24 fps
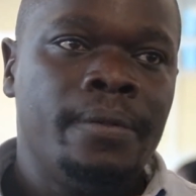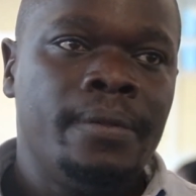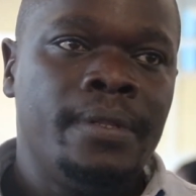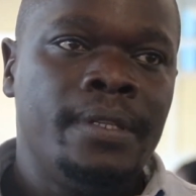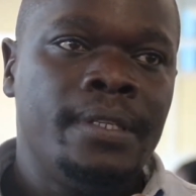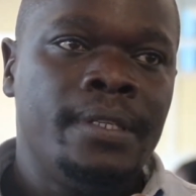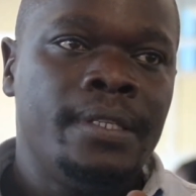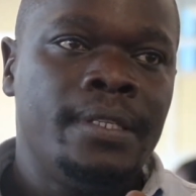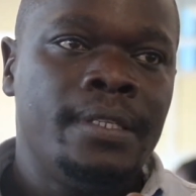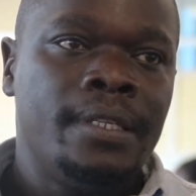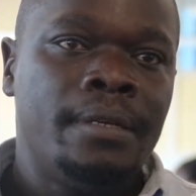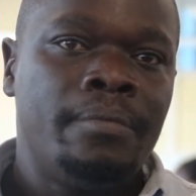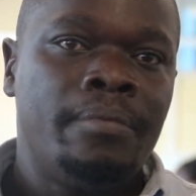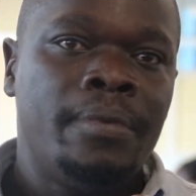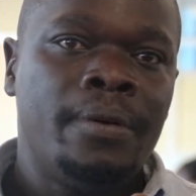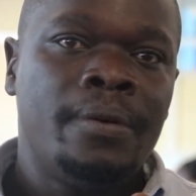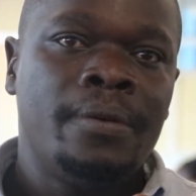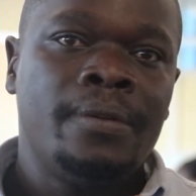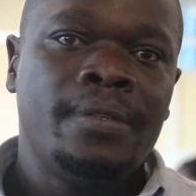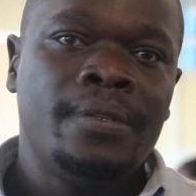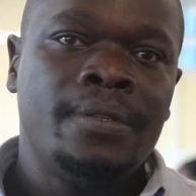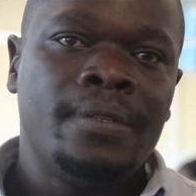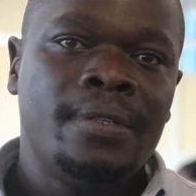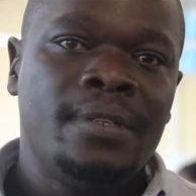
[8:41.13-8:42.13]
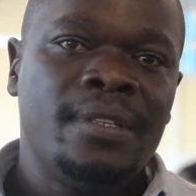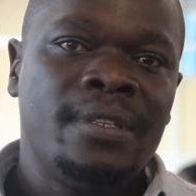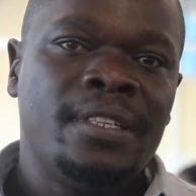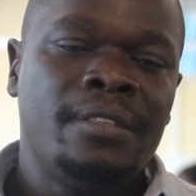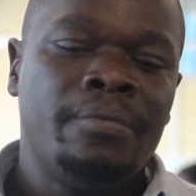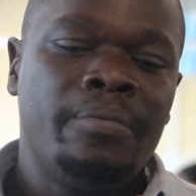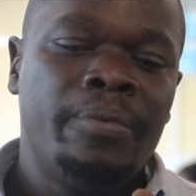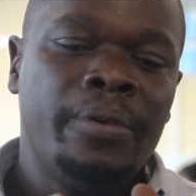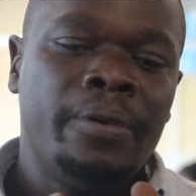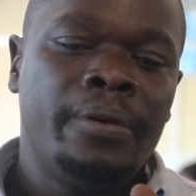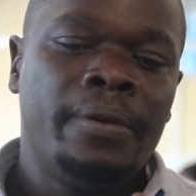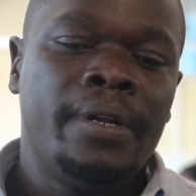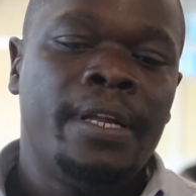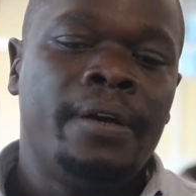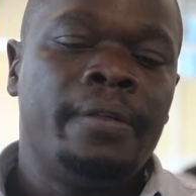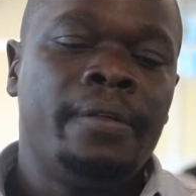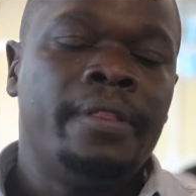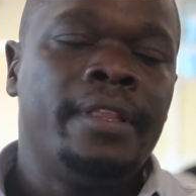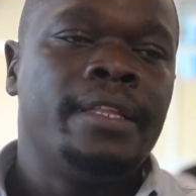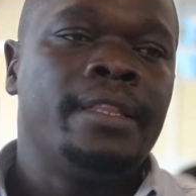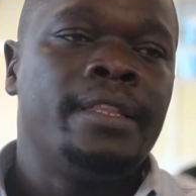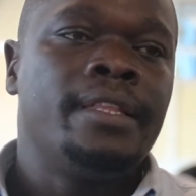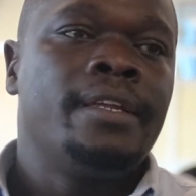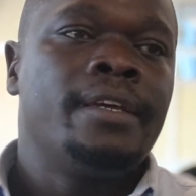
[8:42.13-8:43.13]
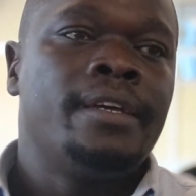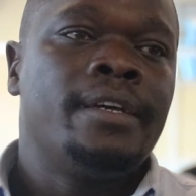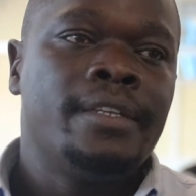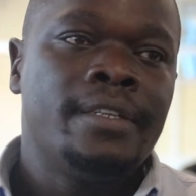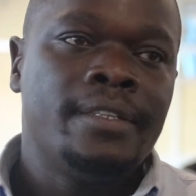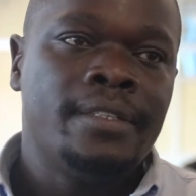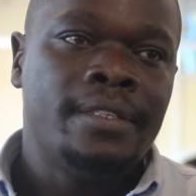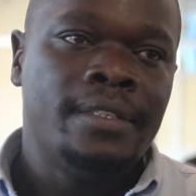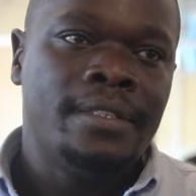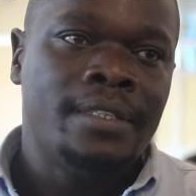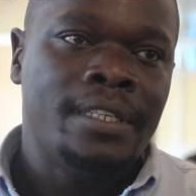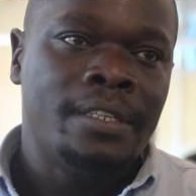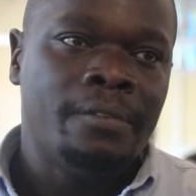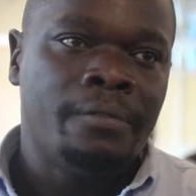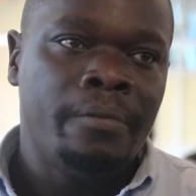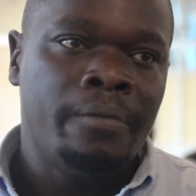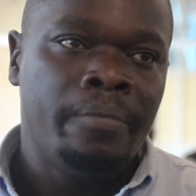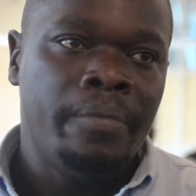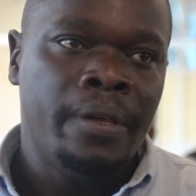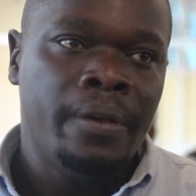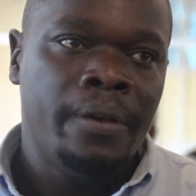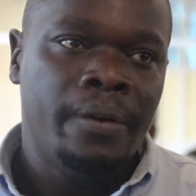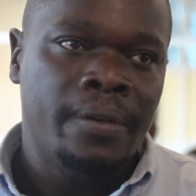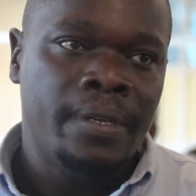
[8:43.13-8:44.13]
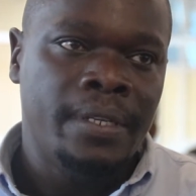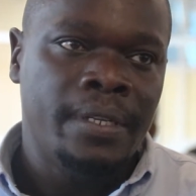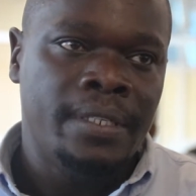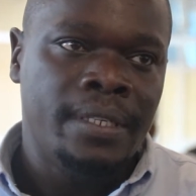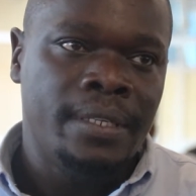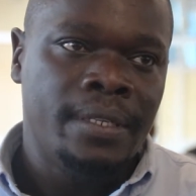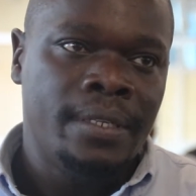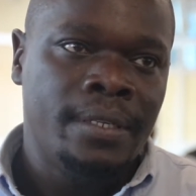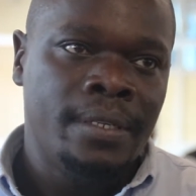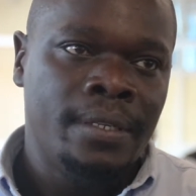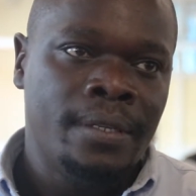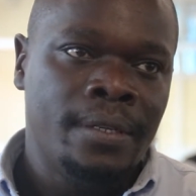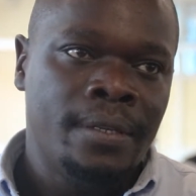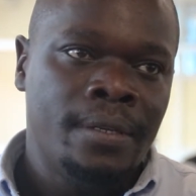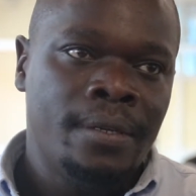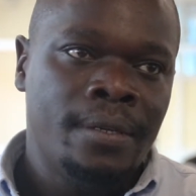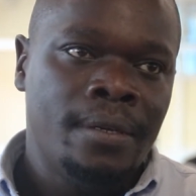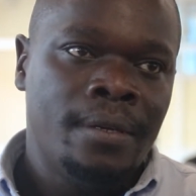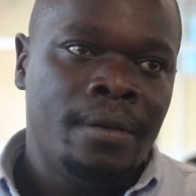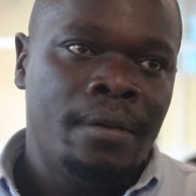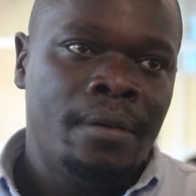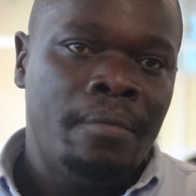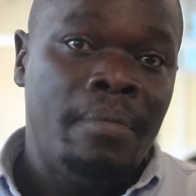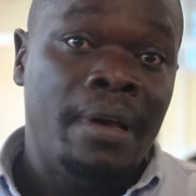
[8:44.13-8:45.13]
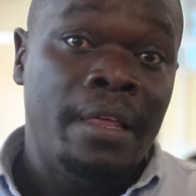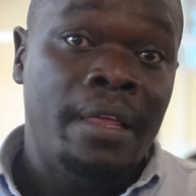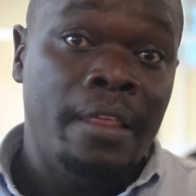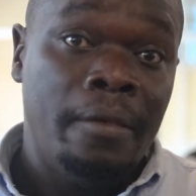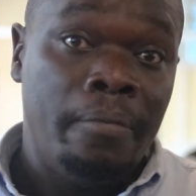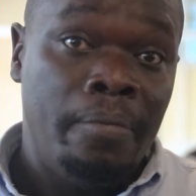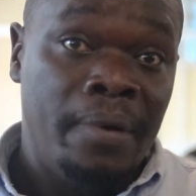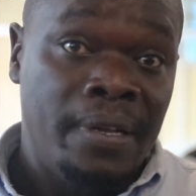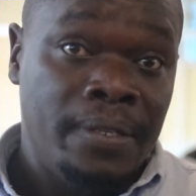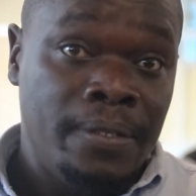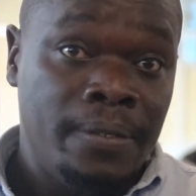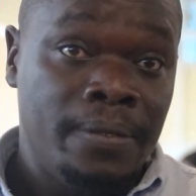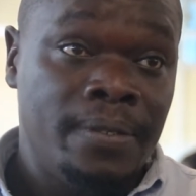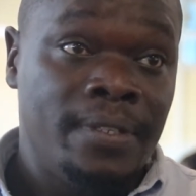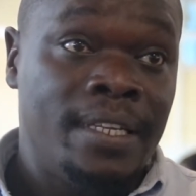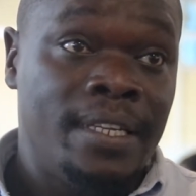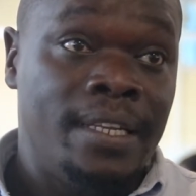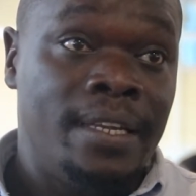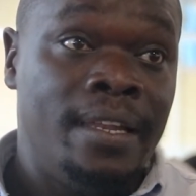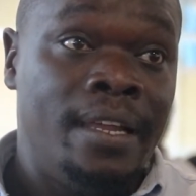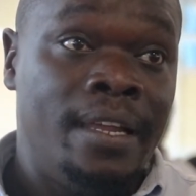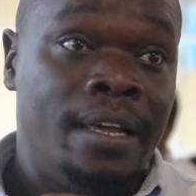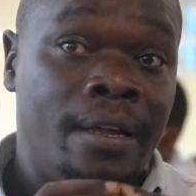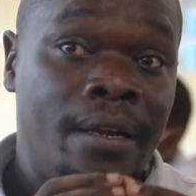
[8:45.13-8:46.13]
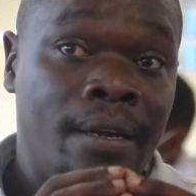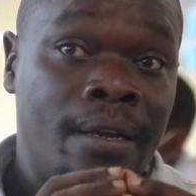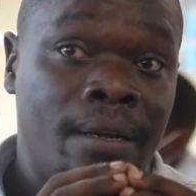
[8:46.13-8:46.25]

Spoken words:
This is beyond now the three agencies that were being audited by the persons that